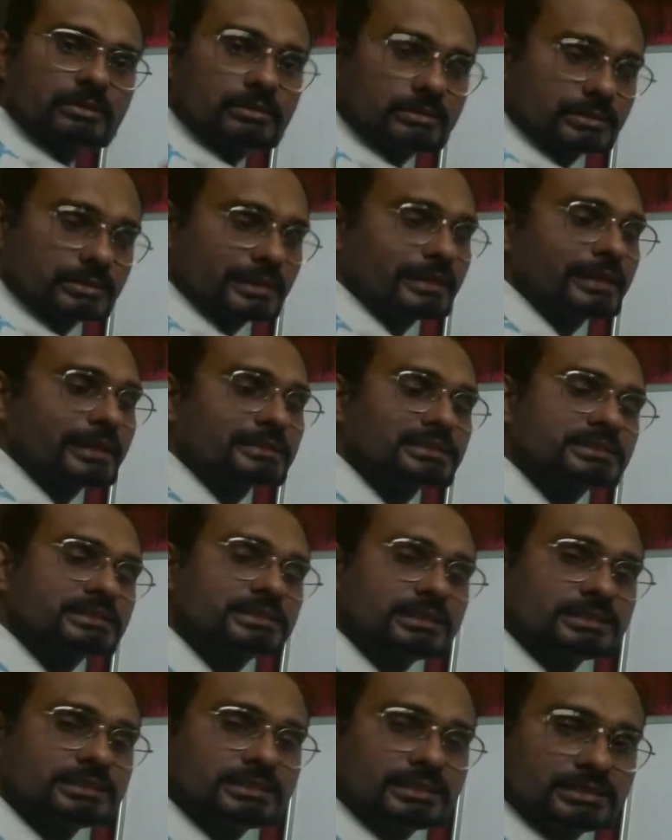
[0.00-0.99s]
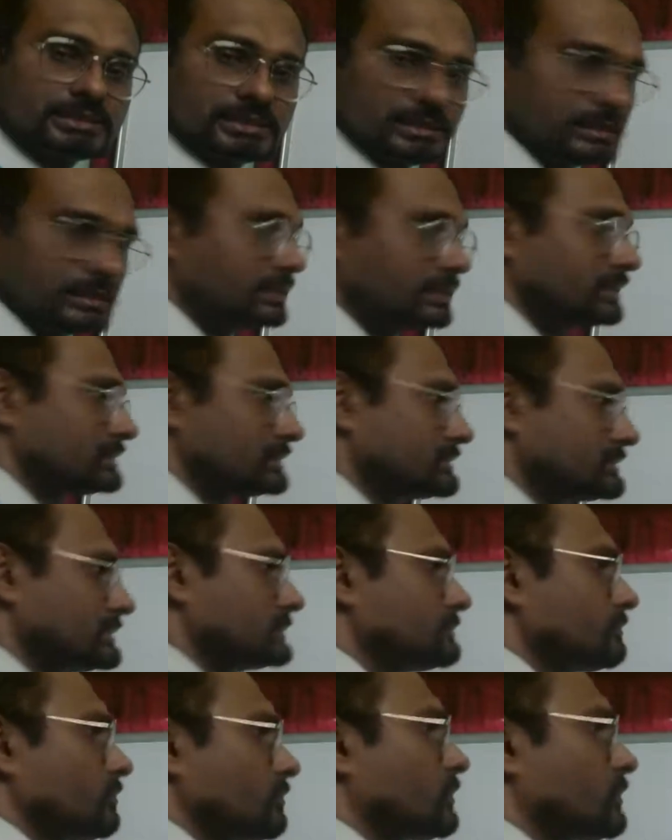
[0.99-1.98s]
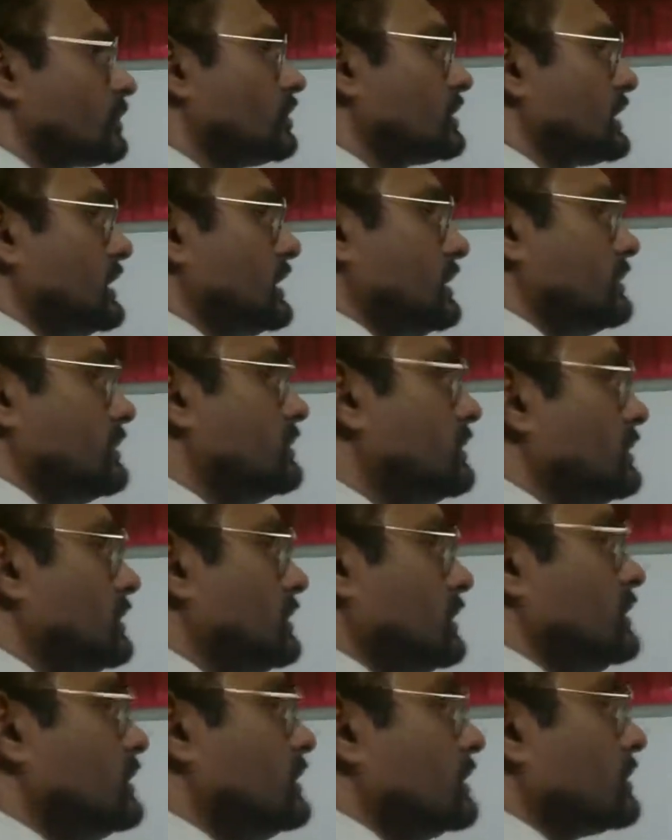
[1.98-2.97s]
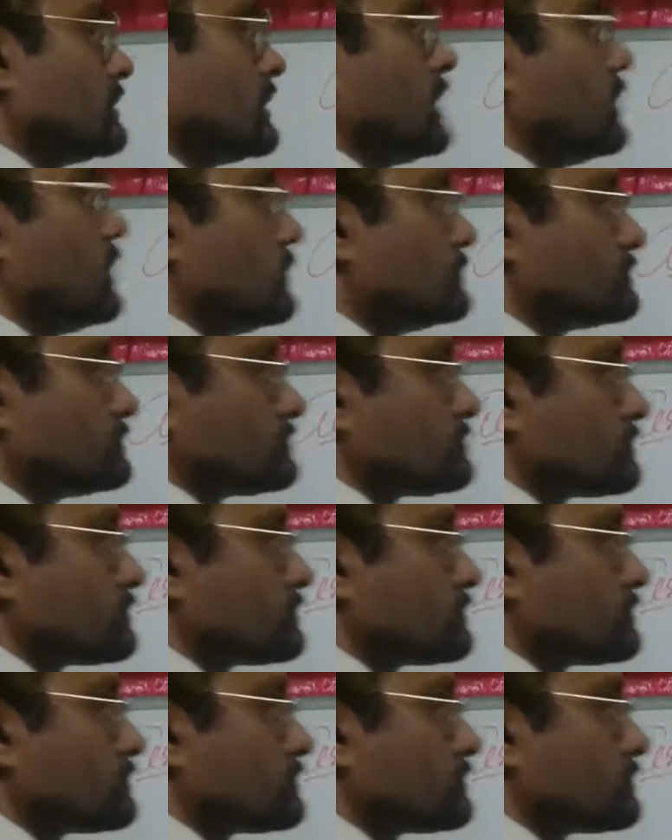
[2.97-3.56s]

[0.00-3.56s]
the resistance is increasing. Okay, now